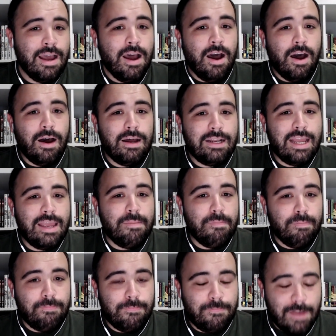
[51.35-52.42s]
on a
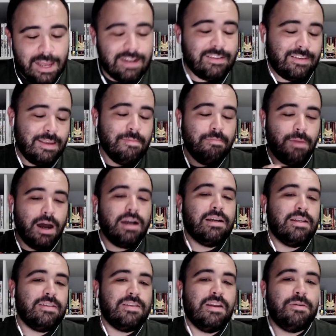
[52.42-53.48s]
fantasy
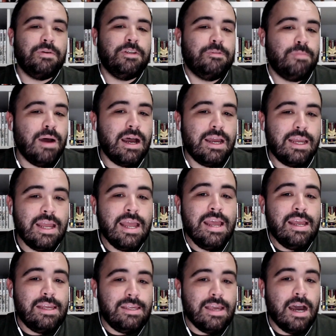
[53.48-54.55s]
manga series by
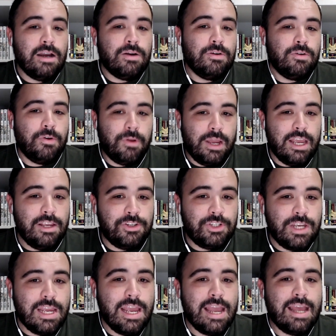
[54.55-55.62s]
Yako
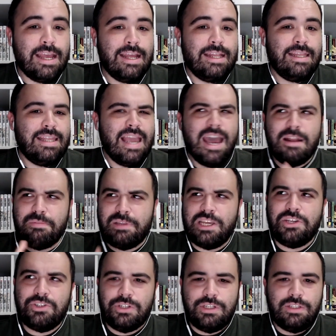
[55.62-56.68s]
Gureishi, and the
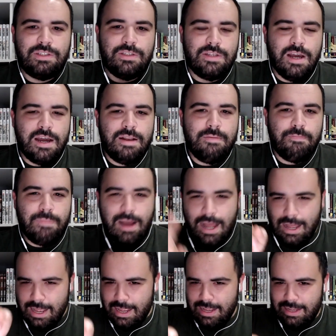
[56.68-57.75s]
adaptation it's done
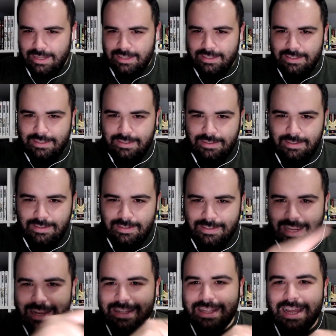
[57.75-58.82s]
by
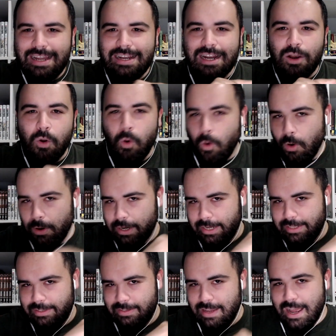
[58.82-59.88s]
Light and
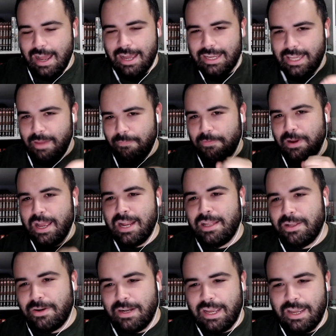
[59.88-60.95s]
Hornets. I keep forgetting
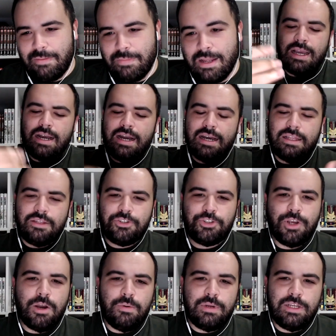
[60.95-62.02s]
their name. Uh, the
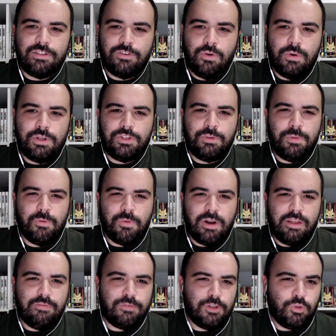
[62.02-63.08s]
show is going to be
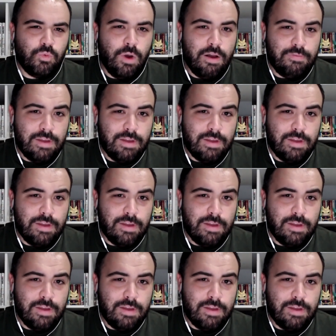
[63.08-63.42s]
running for 12